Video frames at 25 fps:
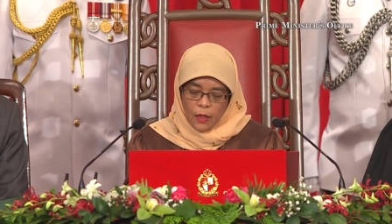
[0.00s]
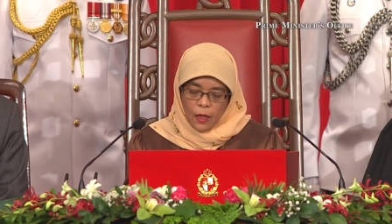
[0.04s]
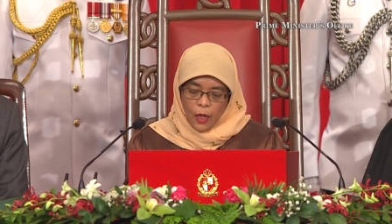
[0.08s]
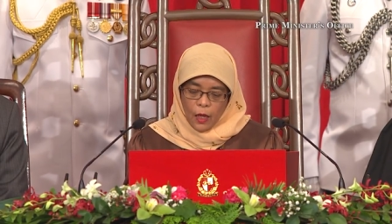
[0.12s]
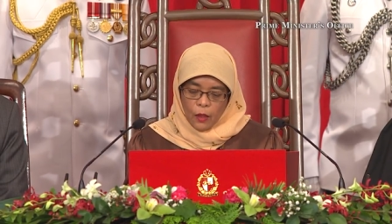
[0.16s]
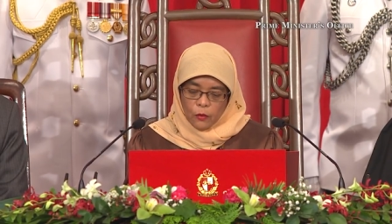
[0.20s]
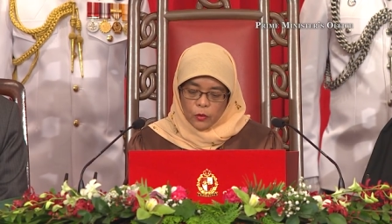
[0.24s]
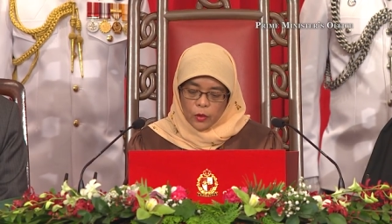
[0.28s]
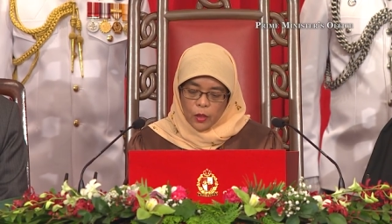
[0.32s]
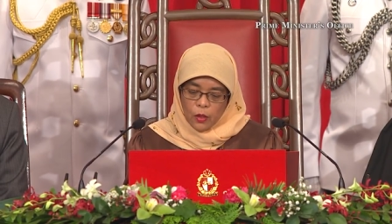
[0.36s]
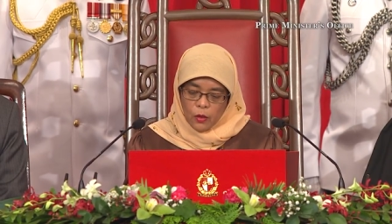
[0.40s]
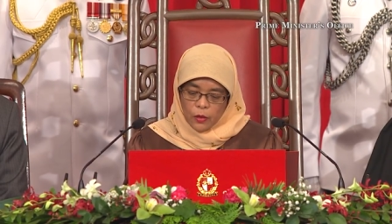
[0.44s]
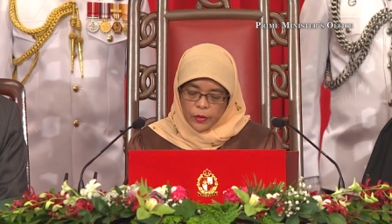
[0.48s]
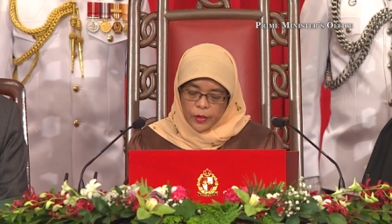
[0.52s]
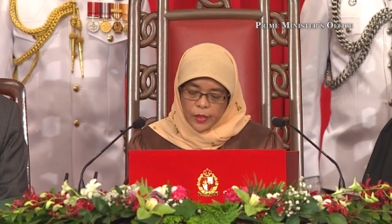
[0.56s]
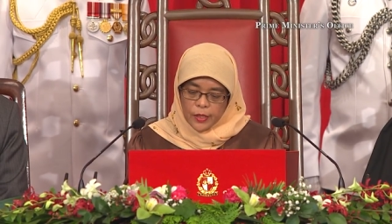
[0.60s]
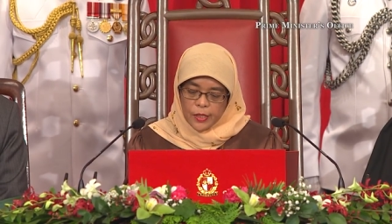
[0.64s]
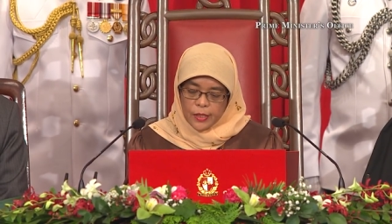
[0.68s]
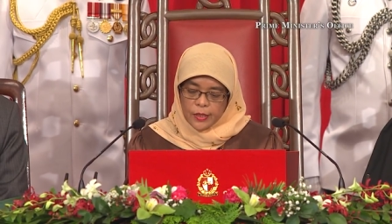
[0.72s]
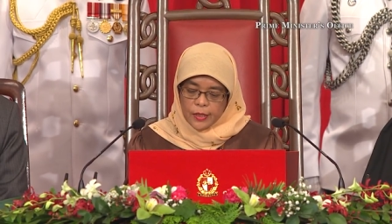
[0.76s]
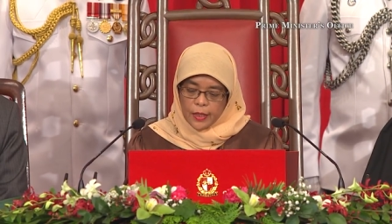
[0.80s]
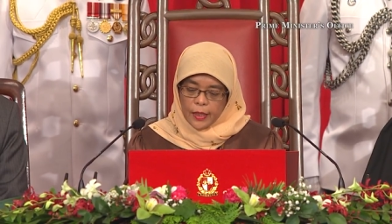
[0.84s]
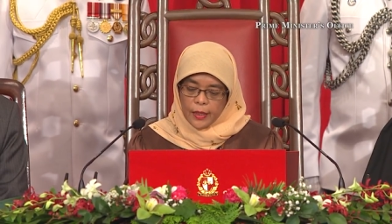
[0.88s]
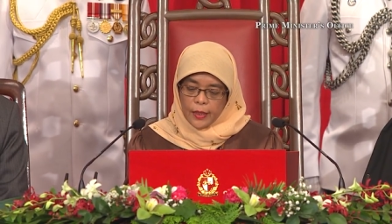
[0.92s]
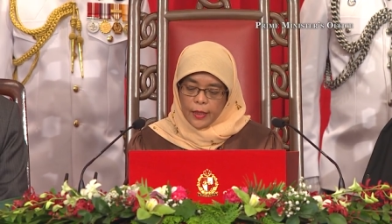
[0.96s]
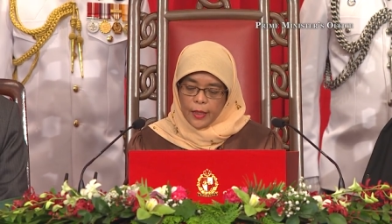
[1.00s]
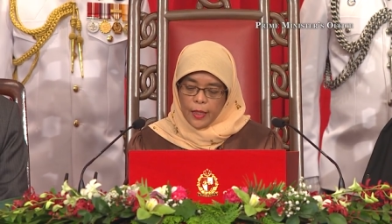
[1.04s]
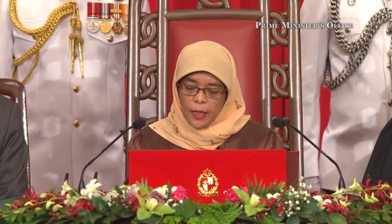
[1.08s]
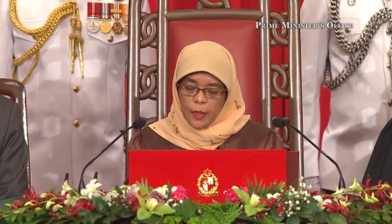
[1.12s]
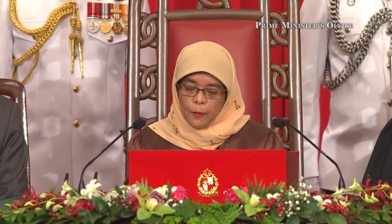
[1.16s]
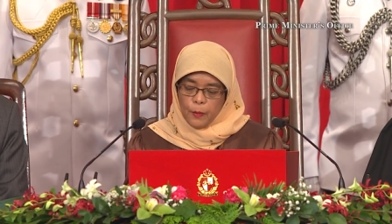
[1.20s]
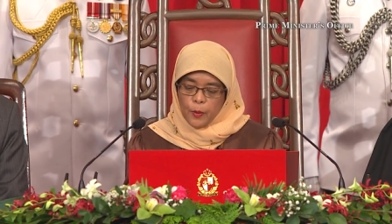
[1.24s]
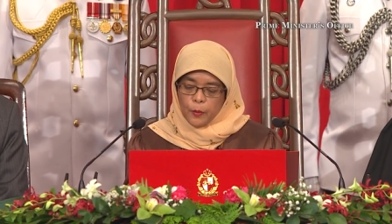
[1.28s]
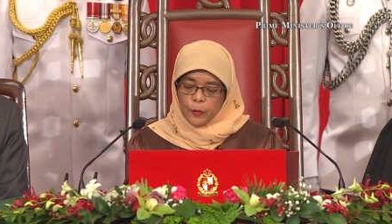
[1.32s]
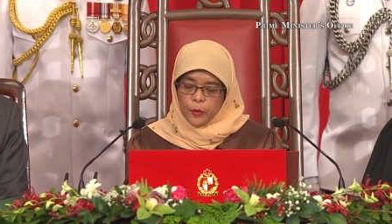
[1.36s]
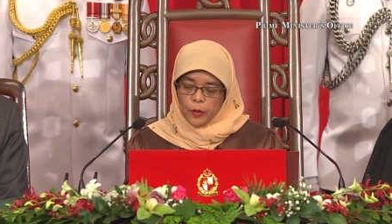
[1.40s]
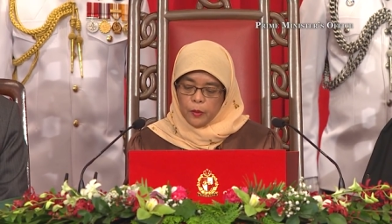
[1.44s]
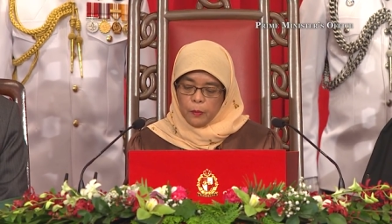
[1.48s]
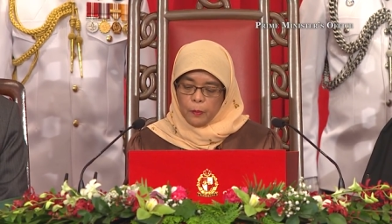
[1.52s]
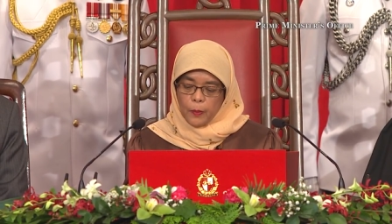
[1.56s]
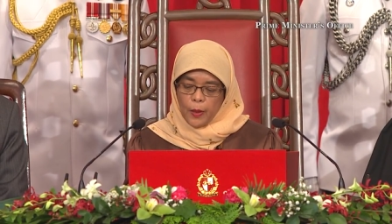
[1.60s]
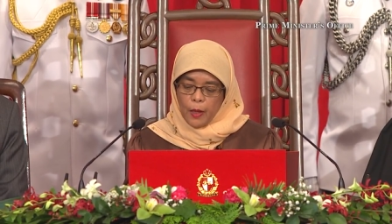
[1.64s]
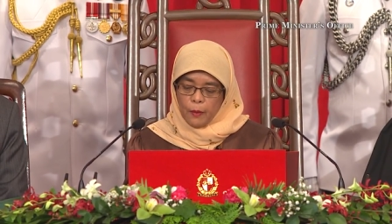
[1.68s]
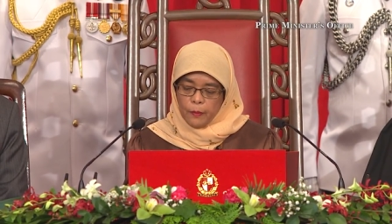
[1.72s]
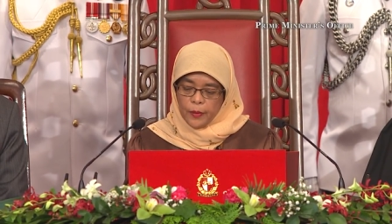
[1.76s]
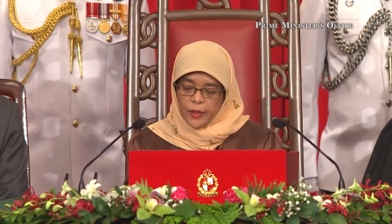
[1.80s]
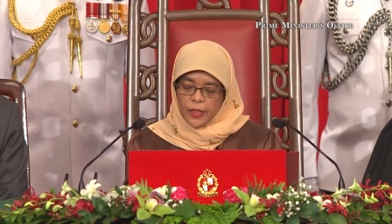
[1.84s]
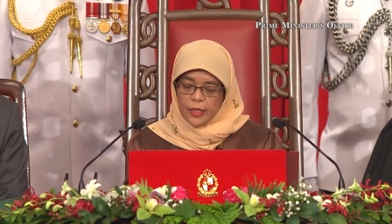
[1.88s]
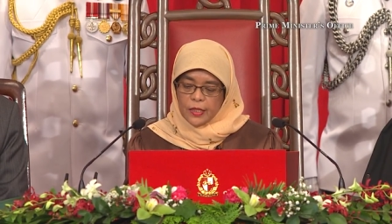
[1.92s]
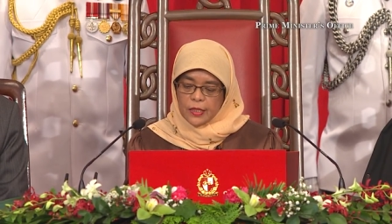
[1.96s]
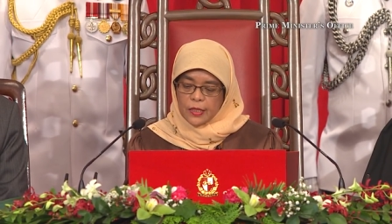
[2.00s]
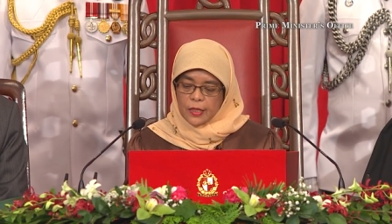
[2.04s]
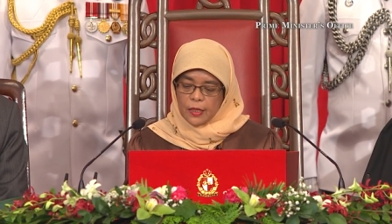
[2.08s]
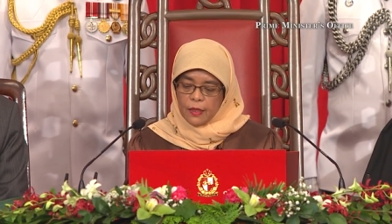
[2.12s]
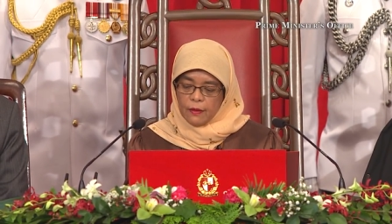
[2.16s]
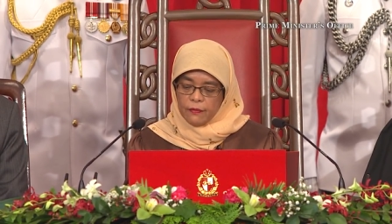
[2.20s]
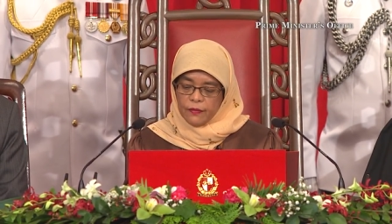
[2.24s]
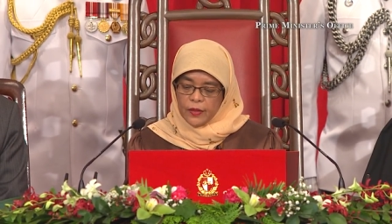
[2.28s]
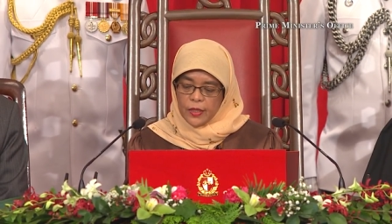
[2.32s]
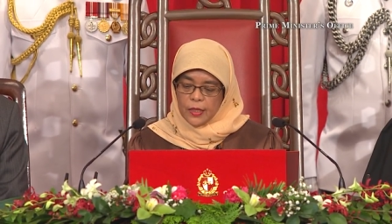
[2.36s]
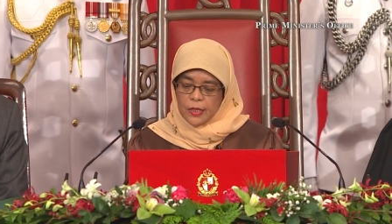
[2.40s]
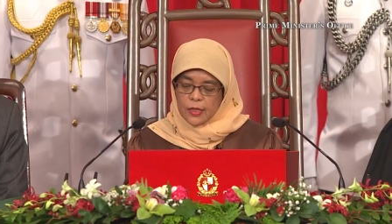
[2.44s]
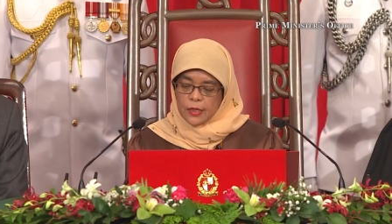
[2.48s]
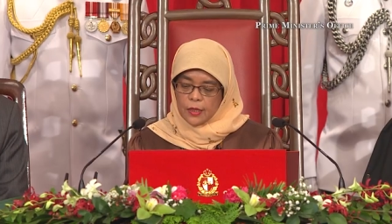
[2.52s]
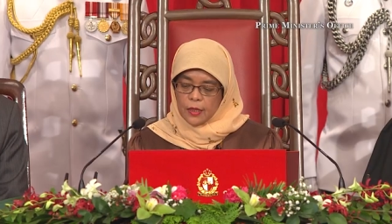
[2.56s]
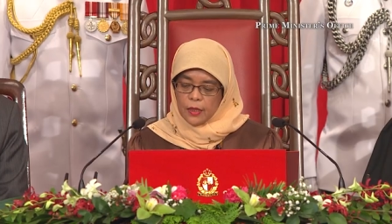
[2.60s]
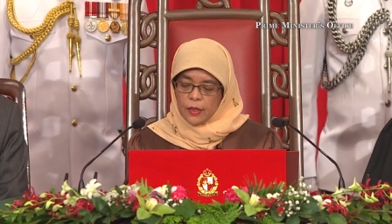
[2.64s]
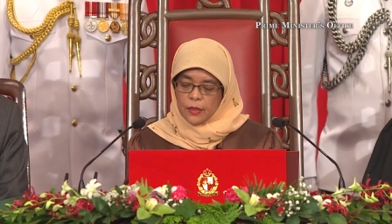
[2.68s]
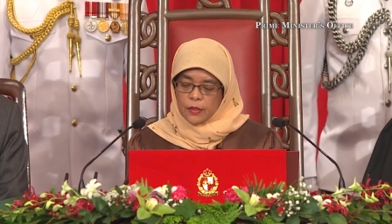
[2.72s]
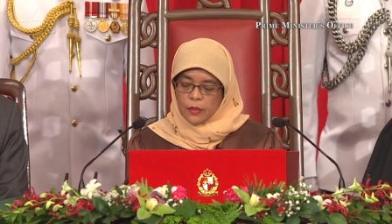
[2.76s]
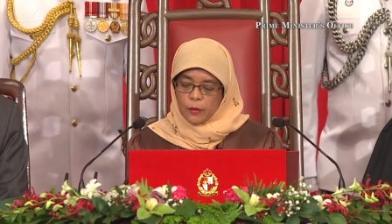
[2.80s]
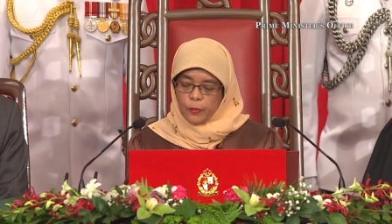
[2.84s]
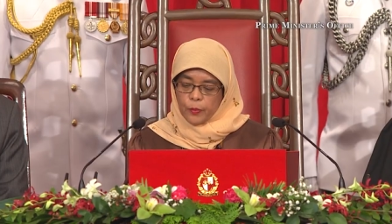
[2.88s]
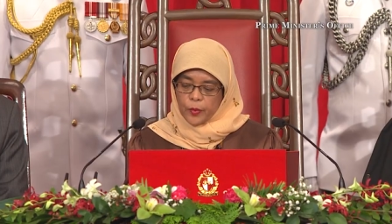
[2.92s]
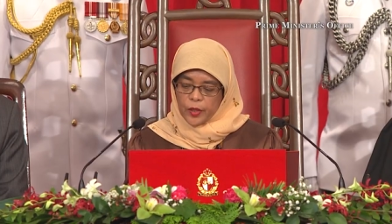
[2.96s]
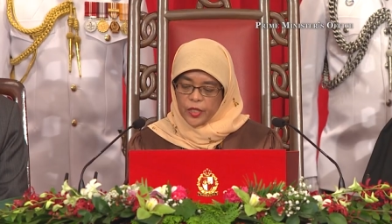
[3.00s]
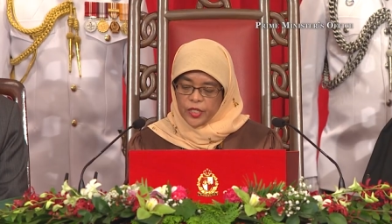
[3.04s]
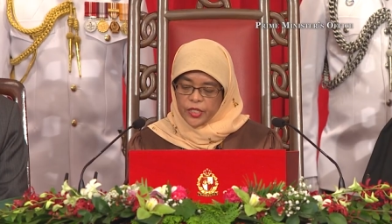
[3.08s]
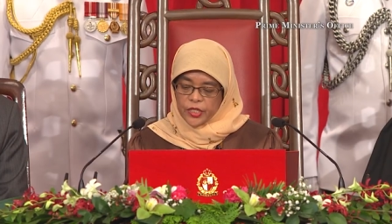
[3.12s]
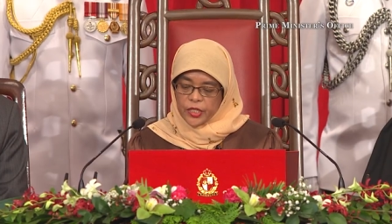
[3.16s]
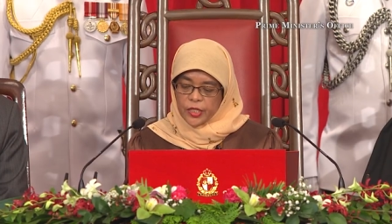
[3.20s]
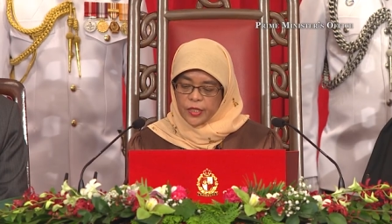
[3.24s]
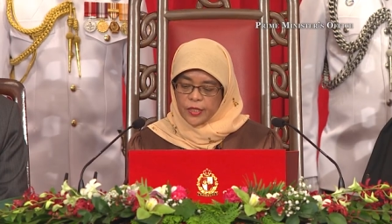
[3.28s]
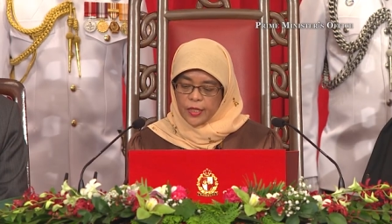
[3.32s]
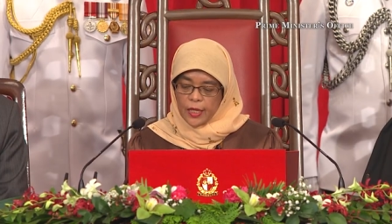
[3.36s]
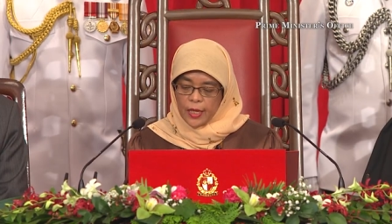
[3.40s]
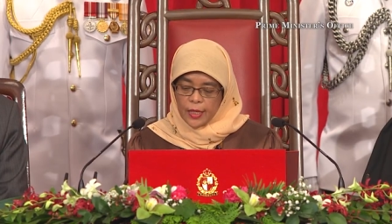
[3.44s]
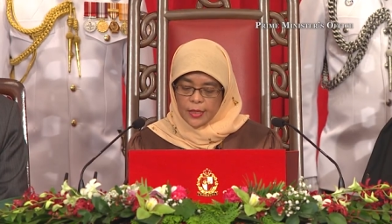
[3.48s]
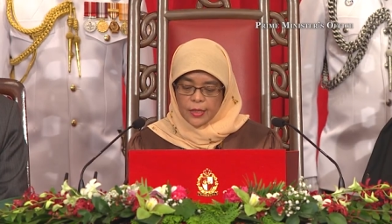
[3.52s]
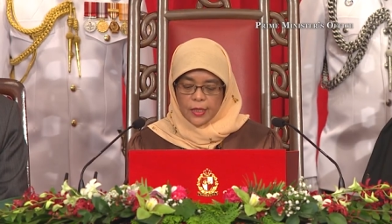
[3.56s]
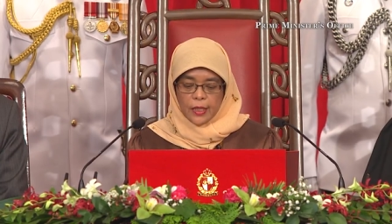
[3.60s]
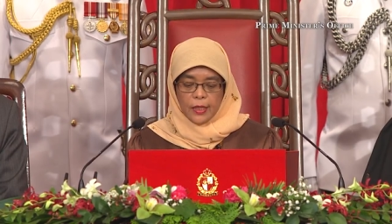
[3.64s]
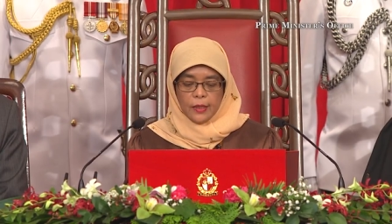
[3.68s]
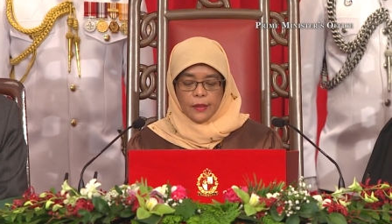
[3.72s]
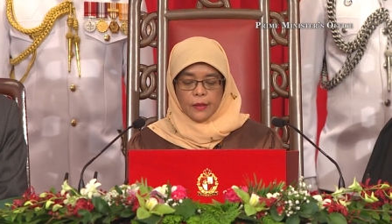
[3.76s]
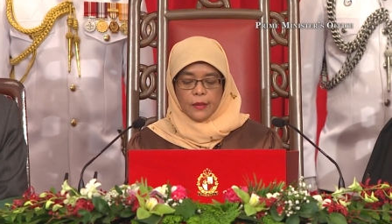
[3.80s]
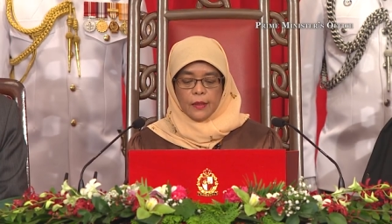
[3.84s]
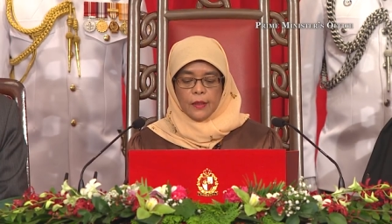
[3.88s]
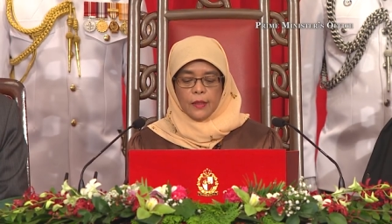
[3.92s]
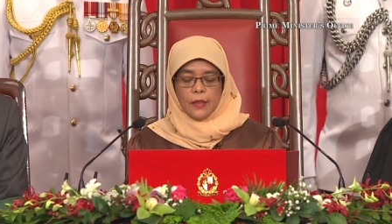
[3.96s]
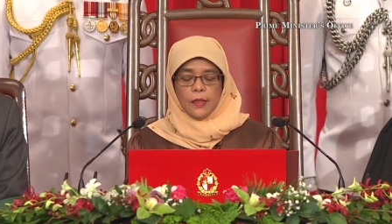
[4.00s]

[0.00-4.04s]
Our honest and capable public service is a precious asset